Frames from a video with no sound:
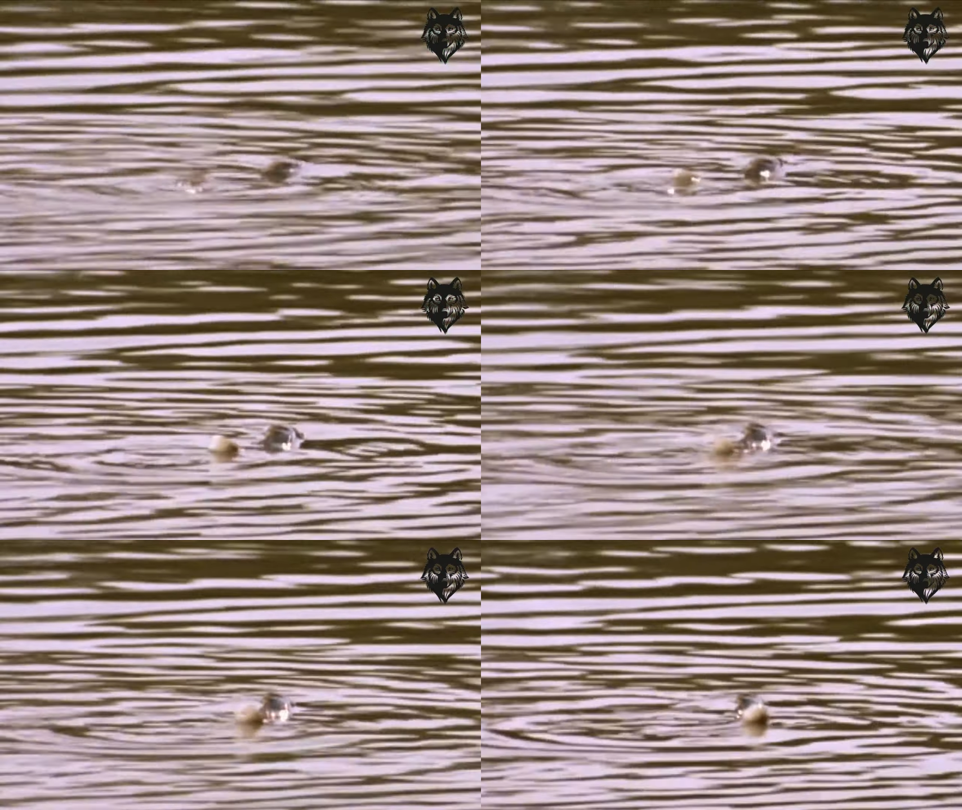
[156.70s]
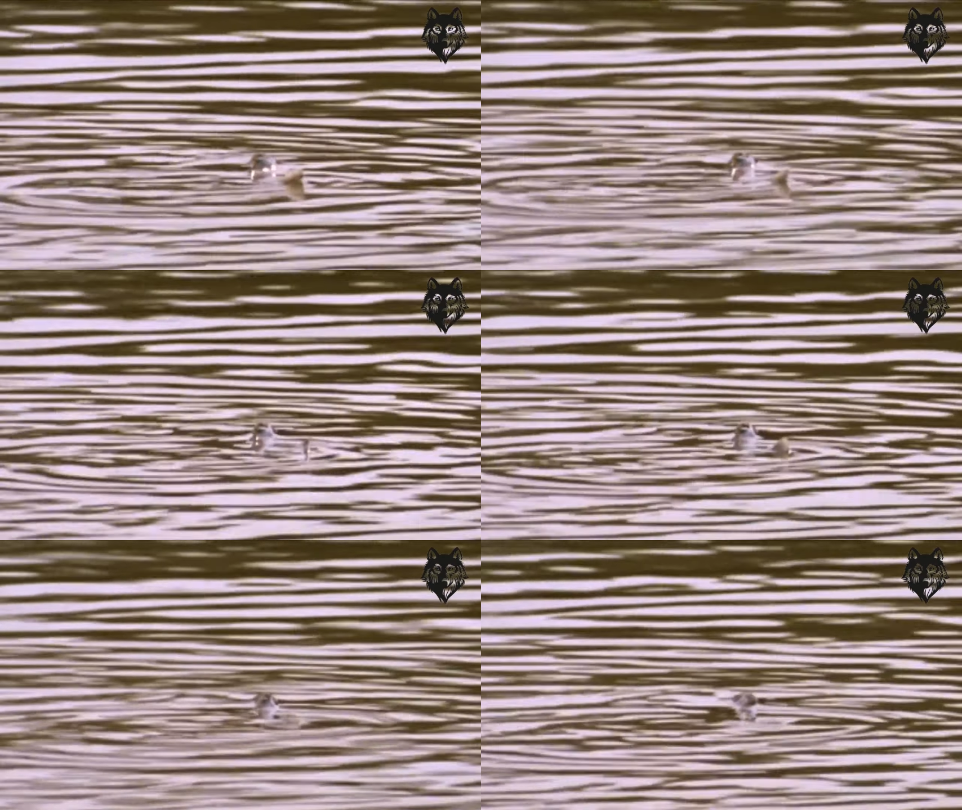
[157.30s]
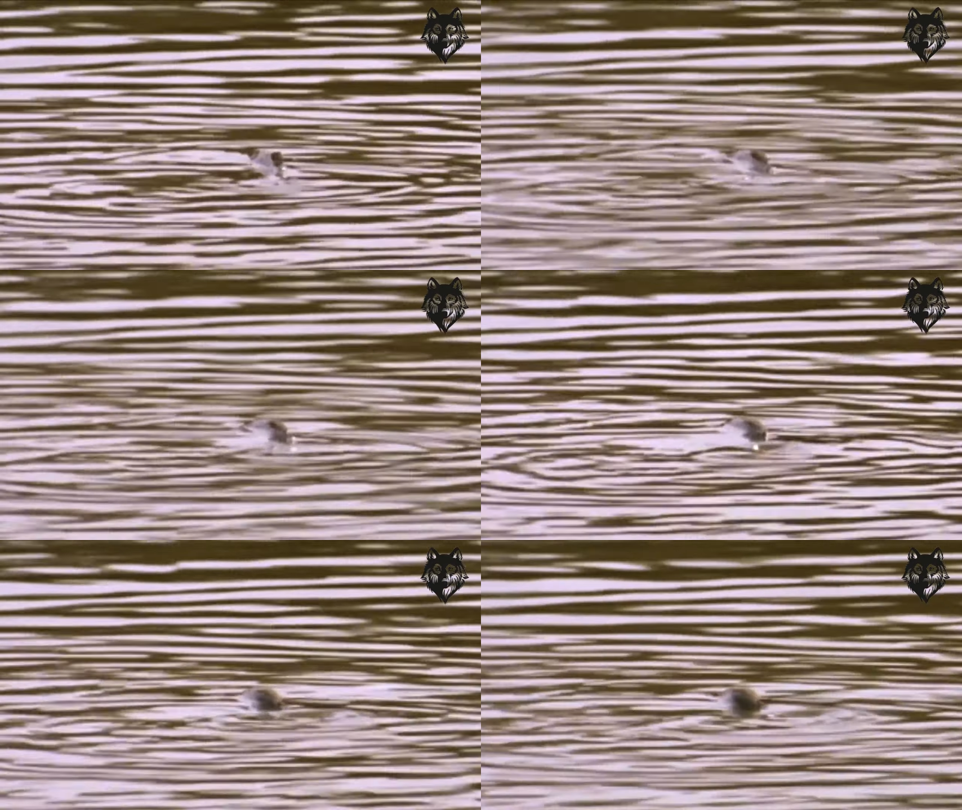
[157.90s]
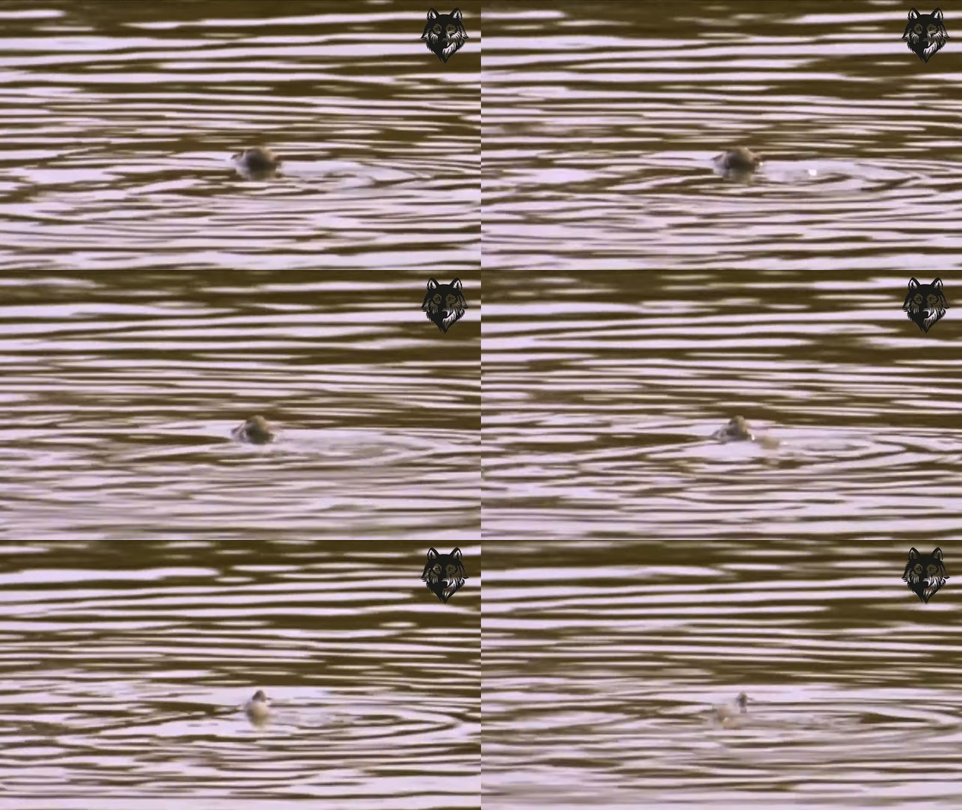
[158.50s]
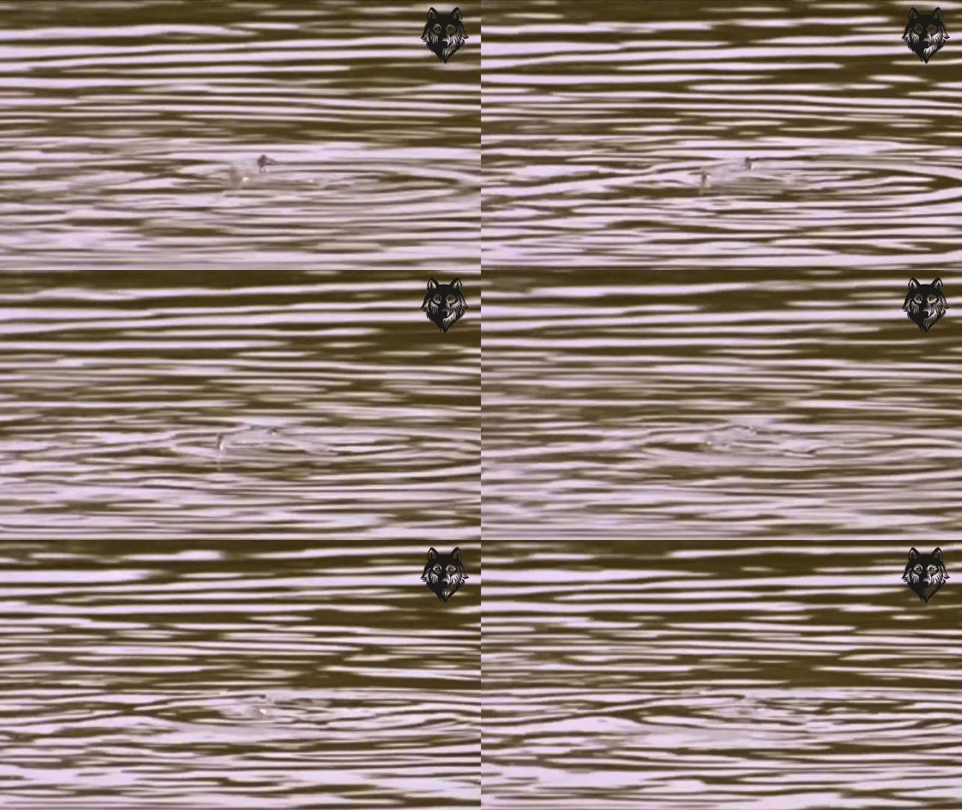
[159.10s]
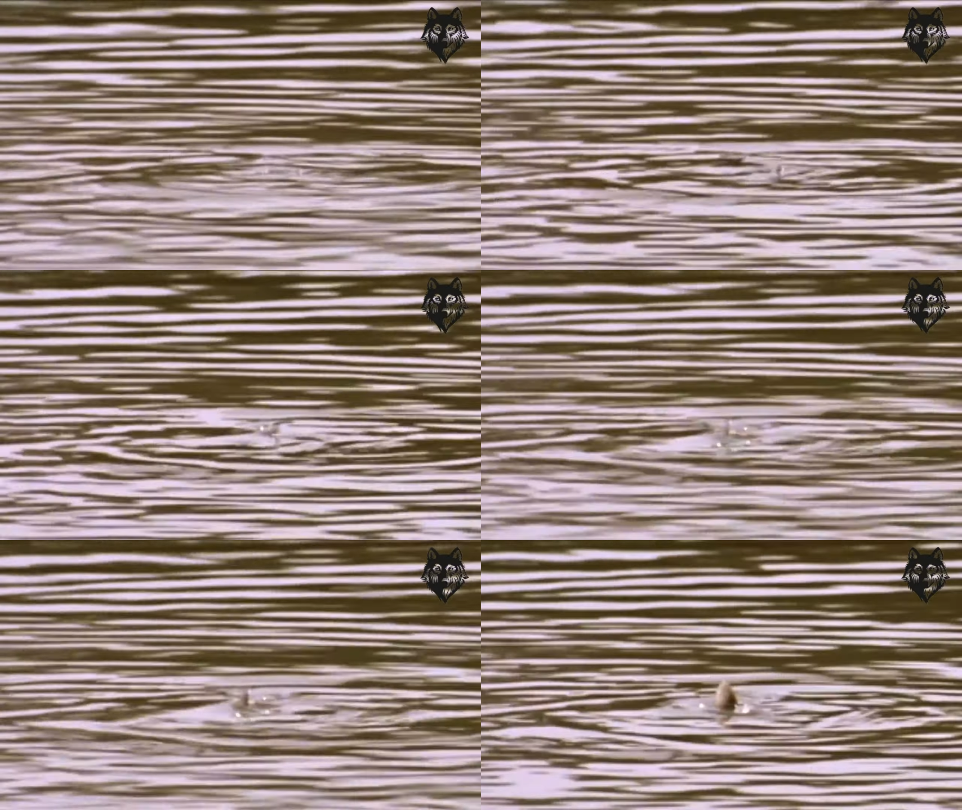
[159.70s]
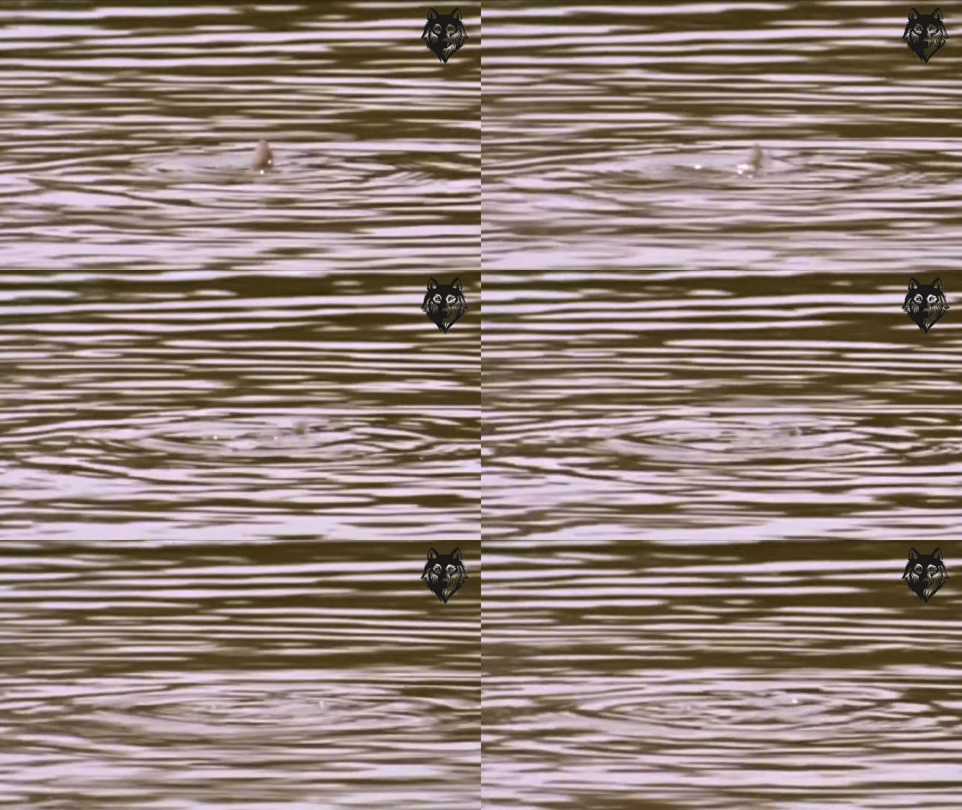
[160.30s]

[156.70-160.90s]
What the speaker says: (no speaker visible)